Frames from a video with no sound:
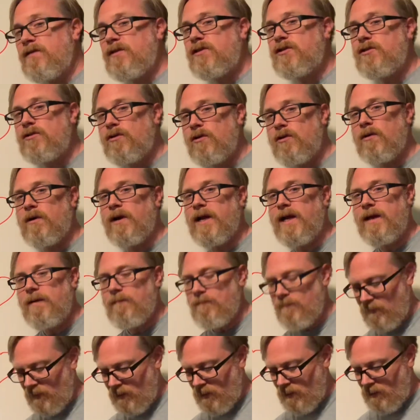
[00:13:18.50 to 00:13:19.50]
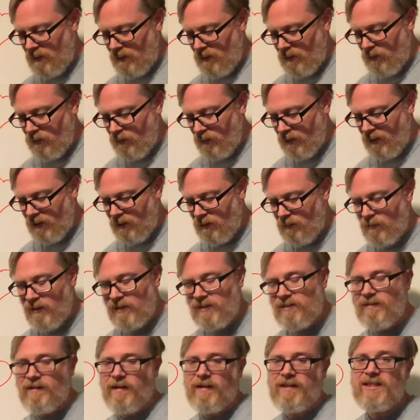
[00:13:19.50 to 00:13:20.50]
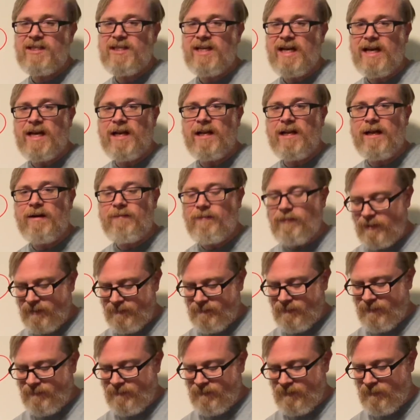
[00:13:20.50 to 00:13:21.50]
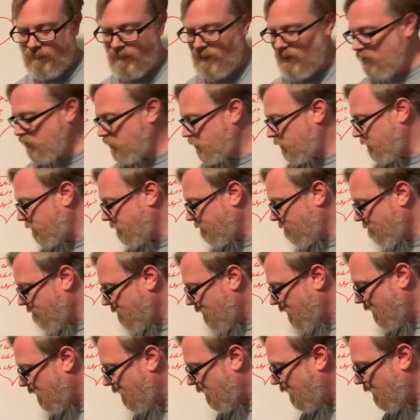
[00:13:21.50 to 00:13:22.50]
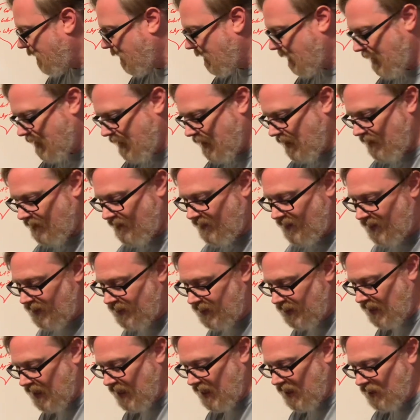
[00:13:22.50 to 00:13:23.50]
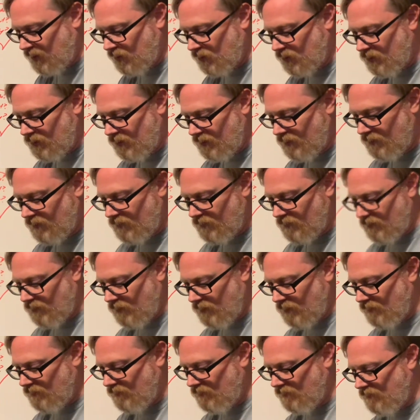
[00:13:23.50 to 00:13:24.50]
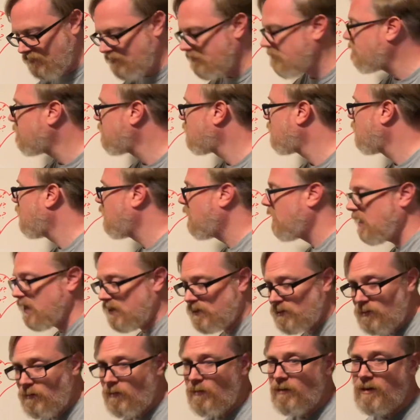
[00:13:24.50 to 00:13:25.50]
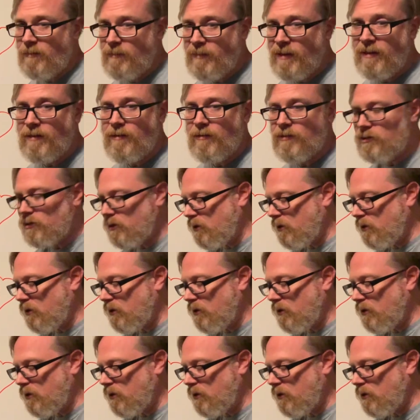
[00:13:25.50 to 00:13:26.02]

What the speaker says: story, you're going to go into the second level of information. In this case, it's going to be those